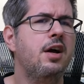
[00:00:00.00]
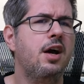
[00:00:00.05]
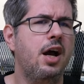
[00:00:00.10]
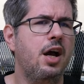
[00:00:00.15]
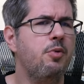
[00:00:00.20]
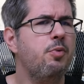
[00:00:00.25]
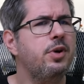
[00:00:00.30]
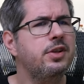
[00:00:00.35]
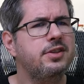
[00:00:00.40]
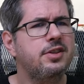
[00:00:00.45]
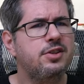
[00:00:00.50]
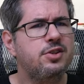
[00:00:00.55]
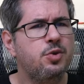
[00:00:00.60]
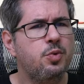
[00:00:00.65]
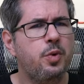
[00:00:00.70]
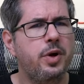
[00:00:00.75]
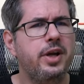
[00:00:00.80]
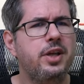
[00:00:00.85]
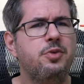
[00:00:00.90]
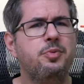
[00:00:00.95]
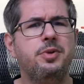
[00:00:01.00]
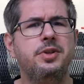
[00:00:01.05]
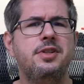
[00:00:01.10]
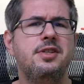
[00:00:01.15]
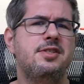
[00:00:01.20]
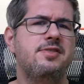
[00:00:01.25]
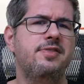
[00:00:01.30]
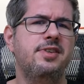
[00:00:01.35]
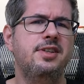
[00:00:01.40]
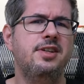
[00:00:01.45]
I wanted to wait with
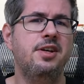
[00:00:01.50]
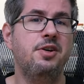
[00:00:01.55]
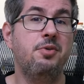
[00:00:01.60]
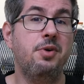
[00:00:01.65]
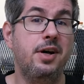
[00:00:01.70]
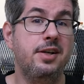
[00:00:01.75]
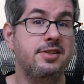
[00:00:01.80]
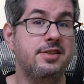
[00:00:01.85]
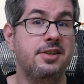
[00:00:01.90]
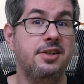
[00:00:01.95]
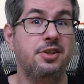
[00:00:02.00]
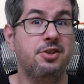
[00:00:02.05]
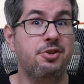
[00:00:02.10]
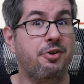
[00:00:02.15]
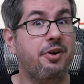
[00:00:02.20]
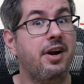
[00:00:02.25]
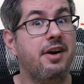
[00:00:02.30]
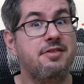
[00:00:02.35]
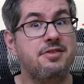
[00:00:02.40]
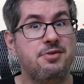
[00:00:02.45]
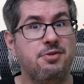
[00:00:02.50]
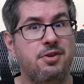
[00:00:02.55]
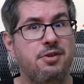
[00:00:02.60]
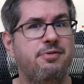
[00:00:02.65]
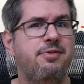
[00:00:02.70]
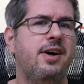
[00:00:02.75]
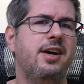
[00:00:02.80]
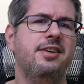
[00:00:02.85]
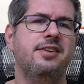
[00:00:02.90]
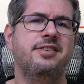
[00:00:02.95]
this video until it arrives to the
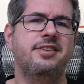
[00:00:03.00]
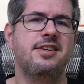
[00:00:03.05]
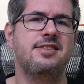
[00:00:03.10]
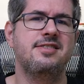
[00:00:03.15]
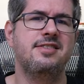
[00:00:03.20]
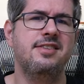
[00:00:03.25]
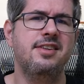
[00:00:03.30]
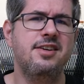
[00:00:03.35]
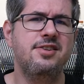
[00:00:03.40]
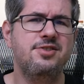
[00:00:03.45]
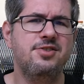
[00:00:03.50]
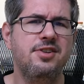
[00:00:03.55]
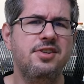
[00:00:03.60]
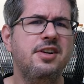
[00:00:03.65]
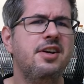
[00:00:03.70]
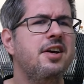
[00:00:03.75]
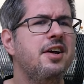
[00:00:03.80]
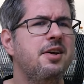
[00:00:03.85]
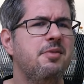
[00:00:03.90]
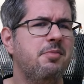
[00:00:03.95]
final destination,